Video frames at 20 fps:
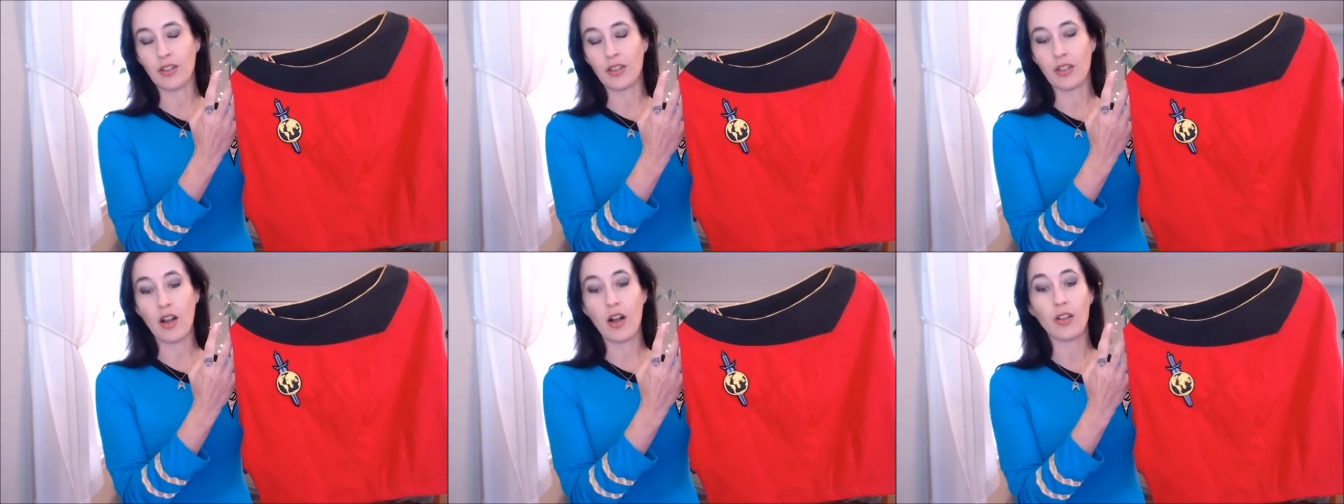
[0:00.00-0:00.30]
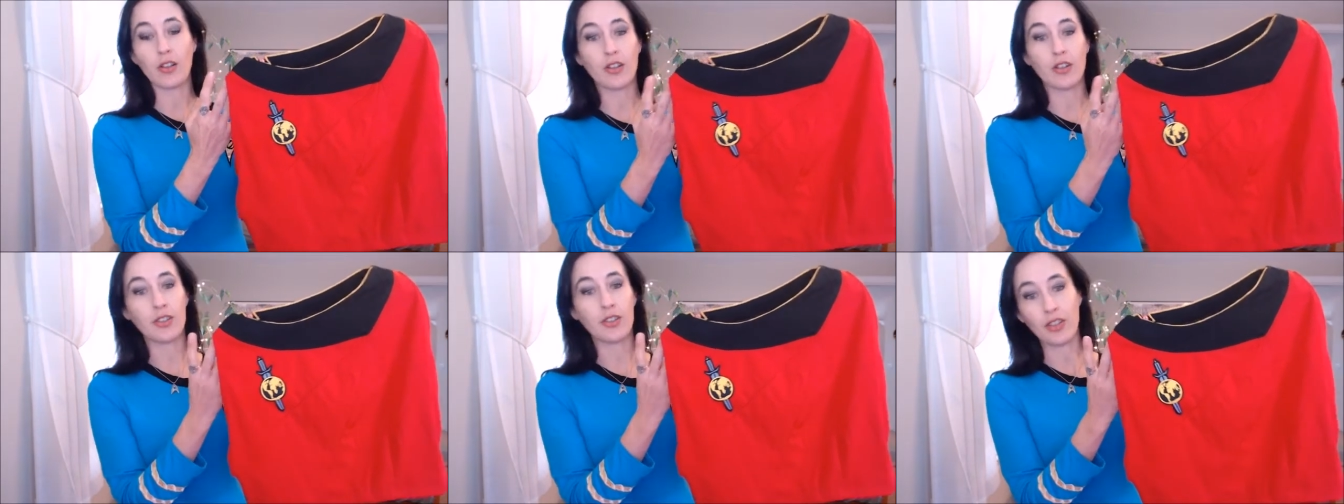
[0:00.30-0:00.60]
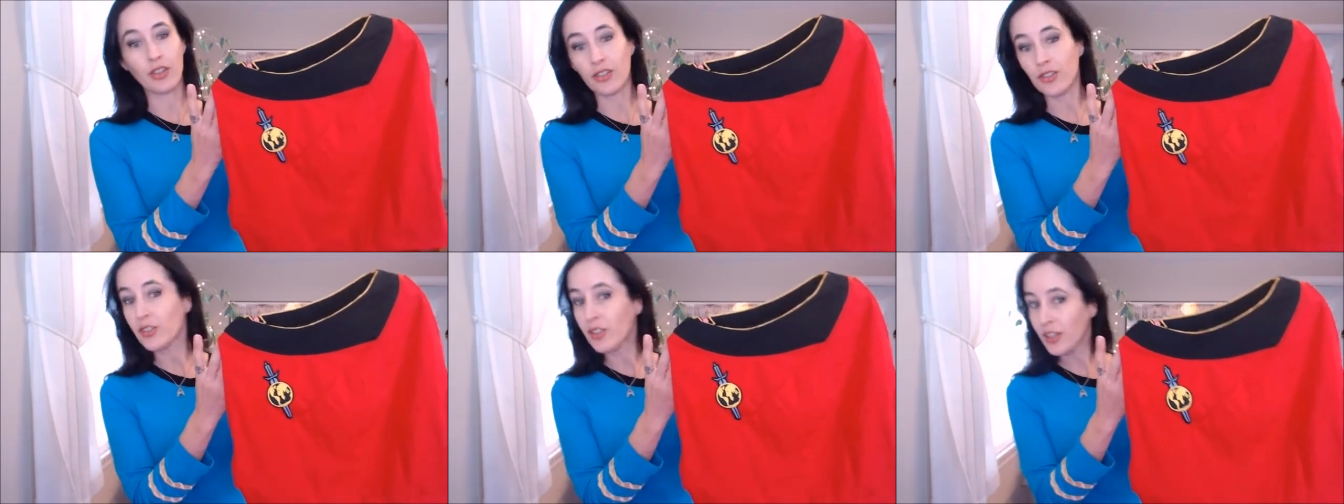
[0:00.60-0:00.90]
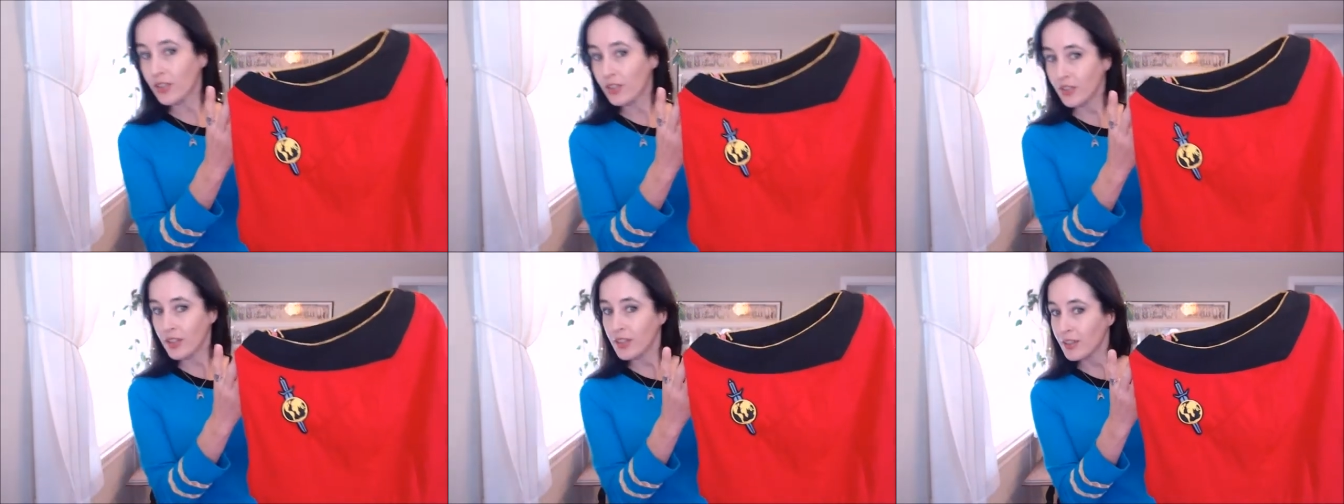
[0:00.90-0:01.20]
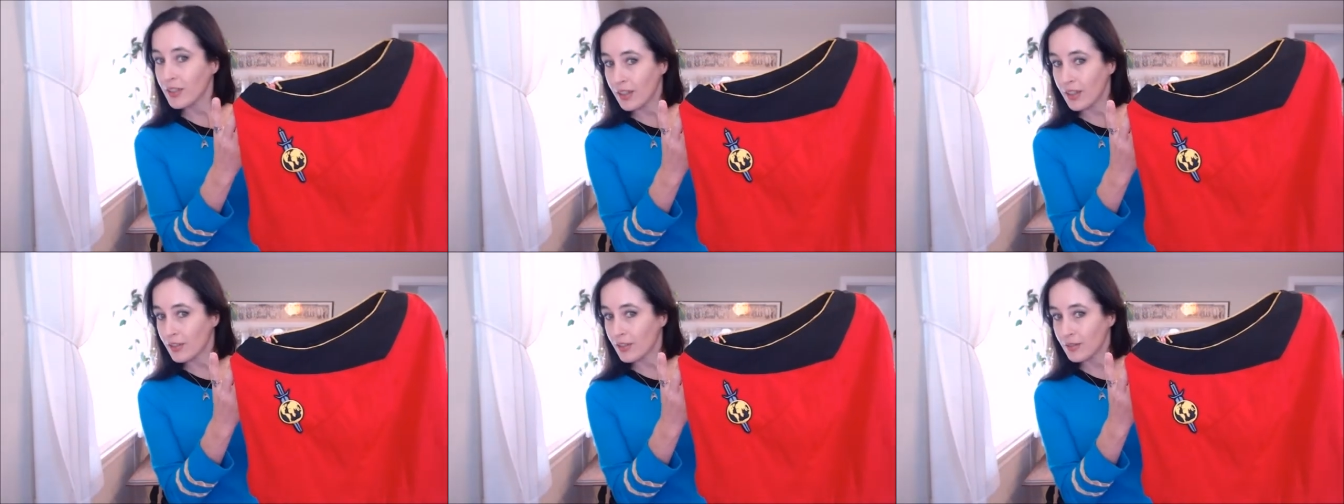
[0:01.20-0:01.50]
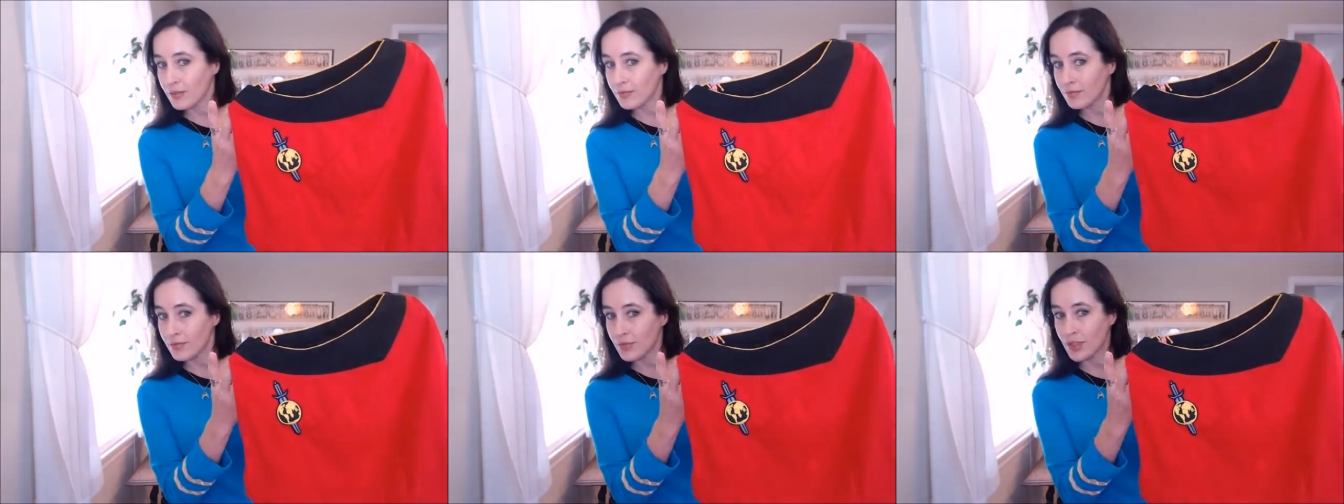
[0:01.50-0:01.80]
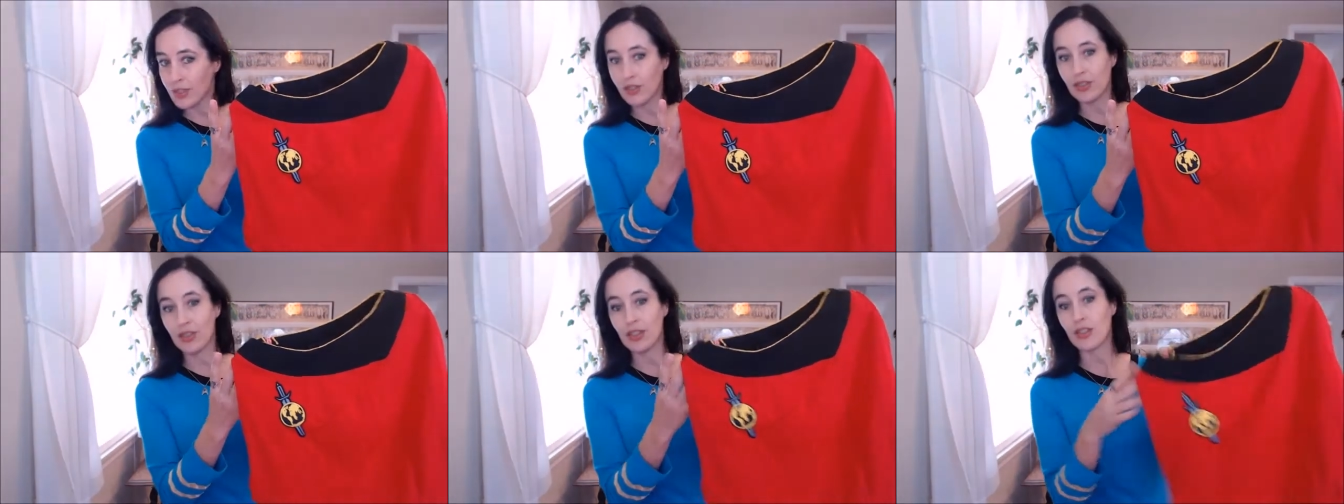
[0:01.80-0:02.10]
The collar does not stand out,
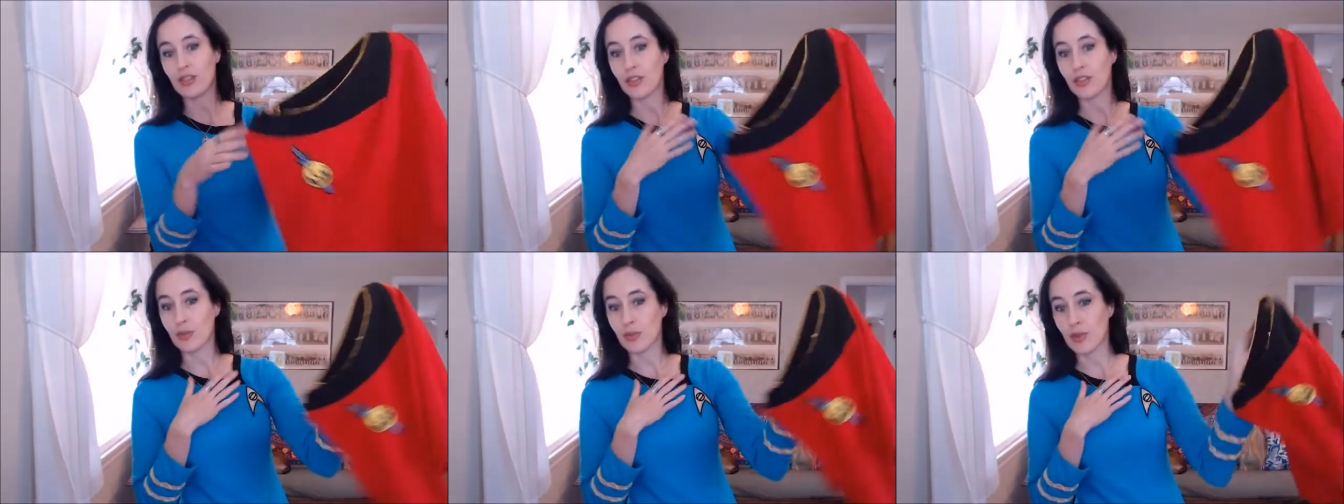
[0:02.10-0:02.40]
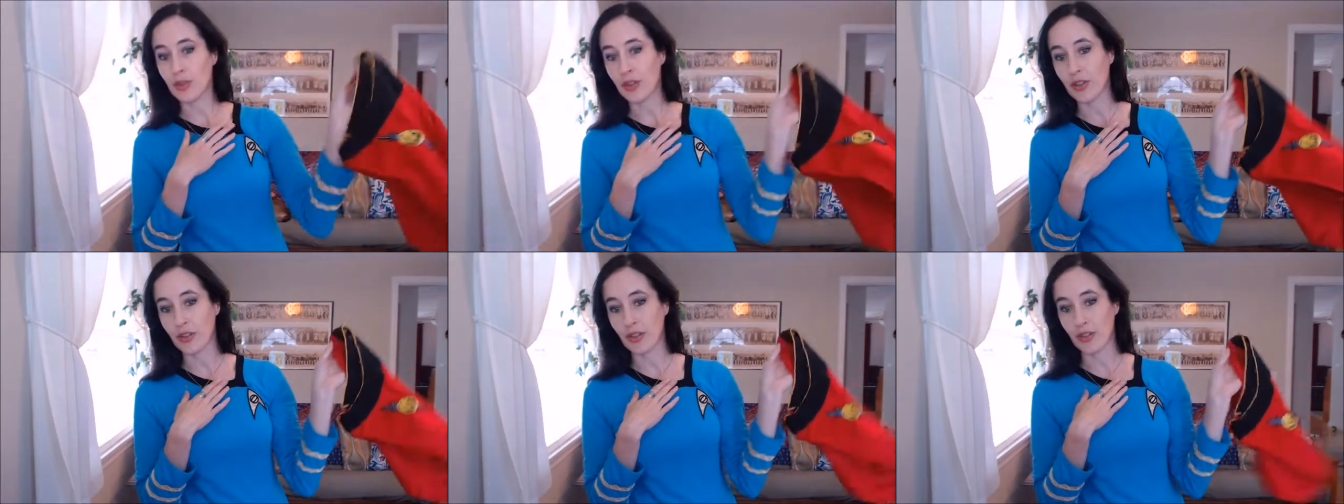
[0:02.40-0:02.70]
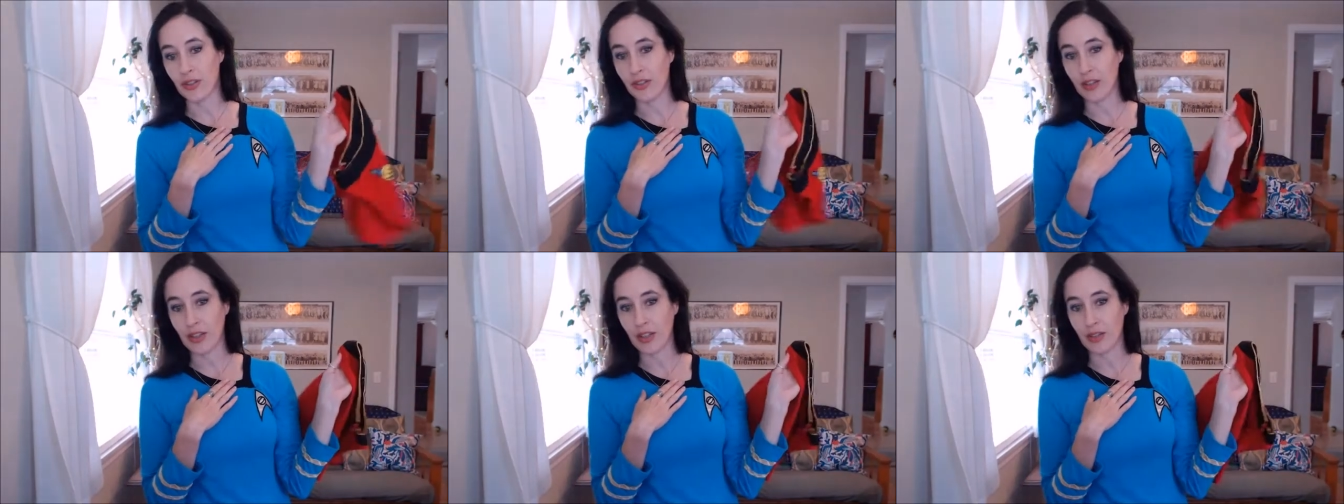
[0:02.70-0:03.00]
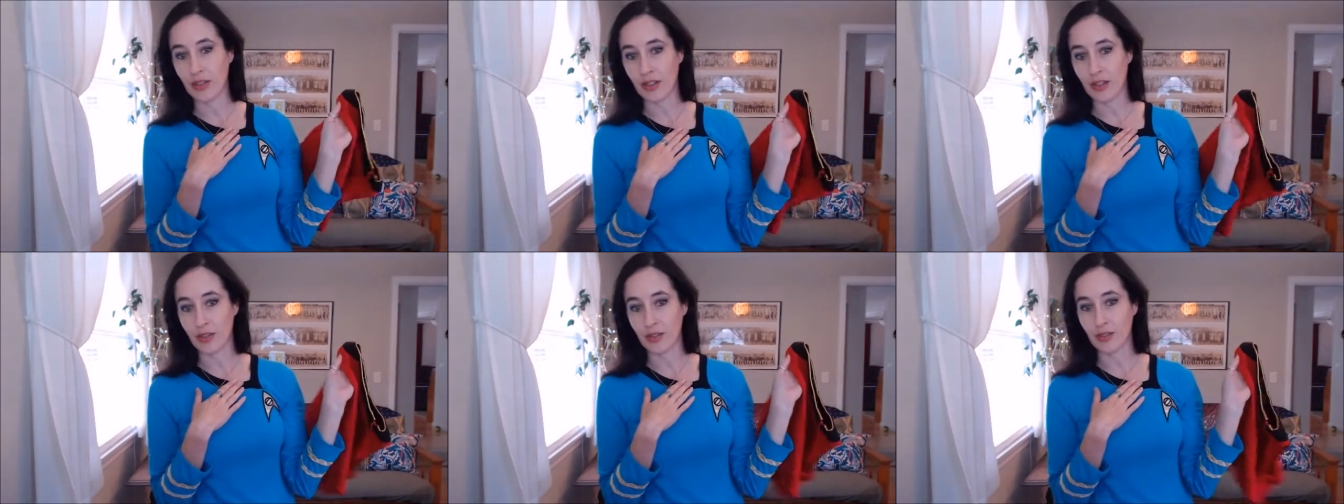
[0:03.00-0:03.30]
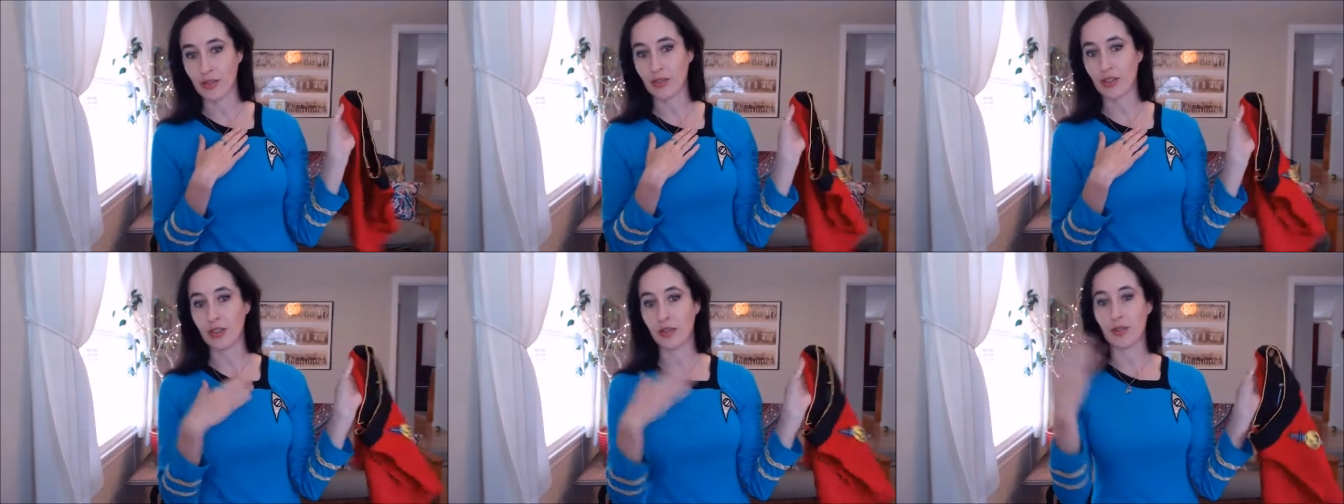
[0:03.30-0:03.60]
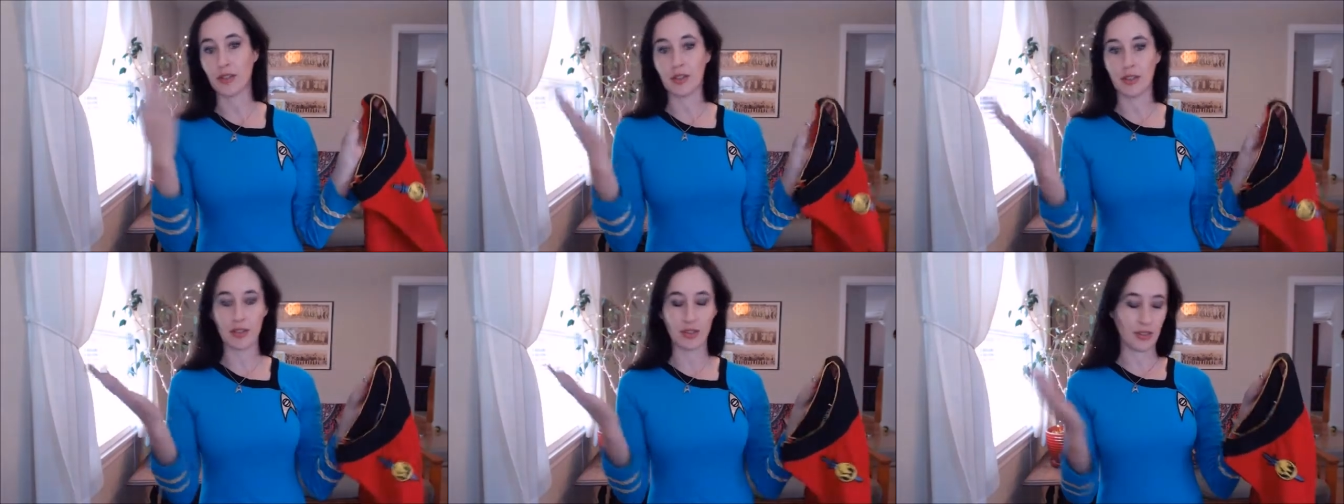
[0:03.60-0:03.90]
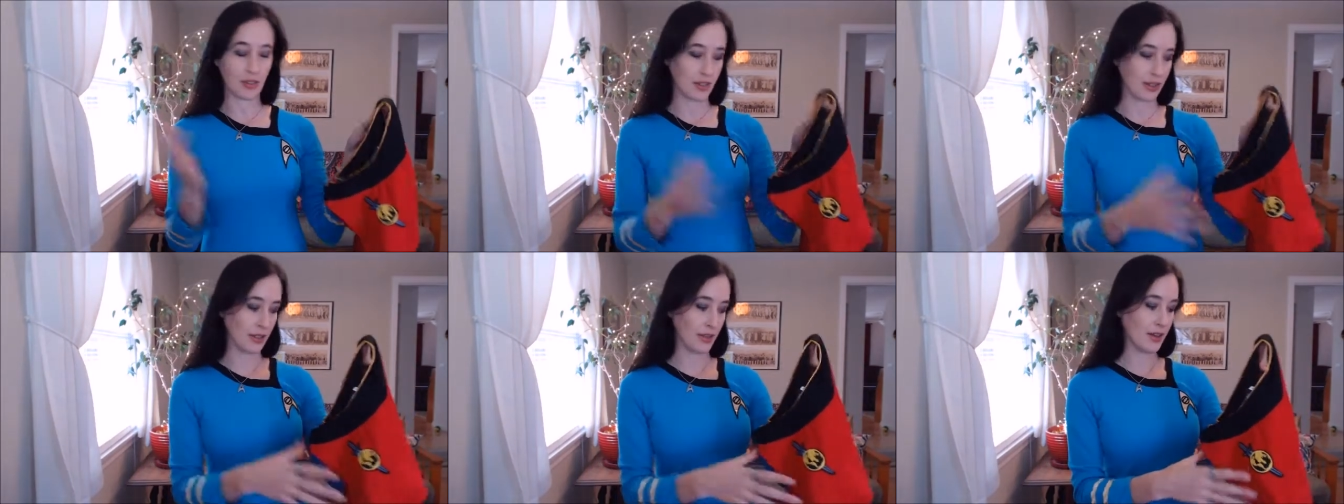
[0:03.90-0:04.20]
just like this one doesn't stand out. The original
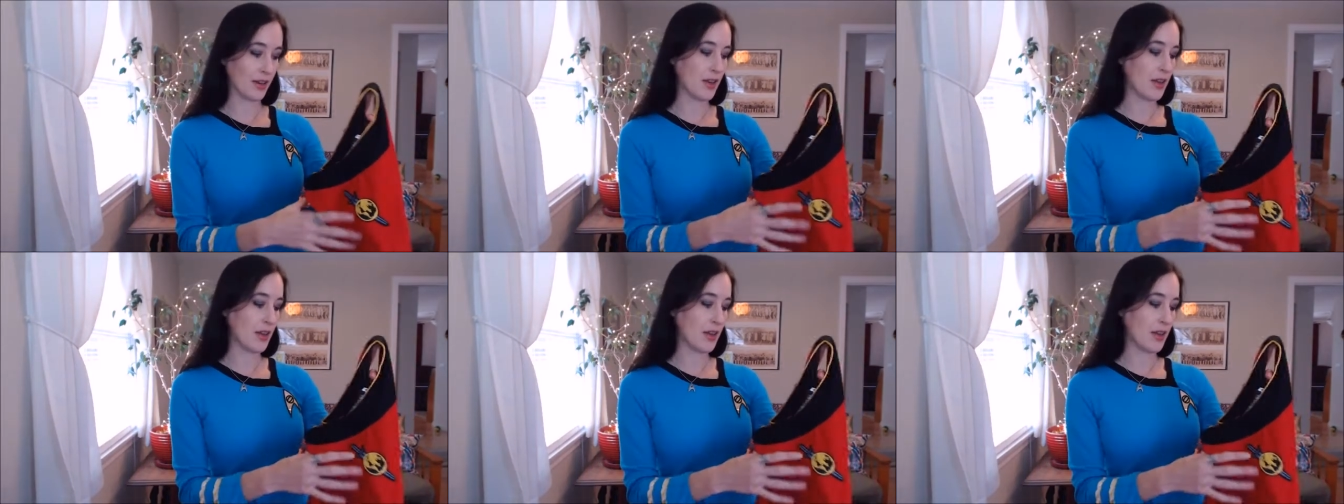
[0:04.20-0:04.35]
did.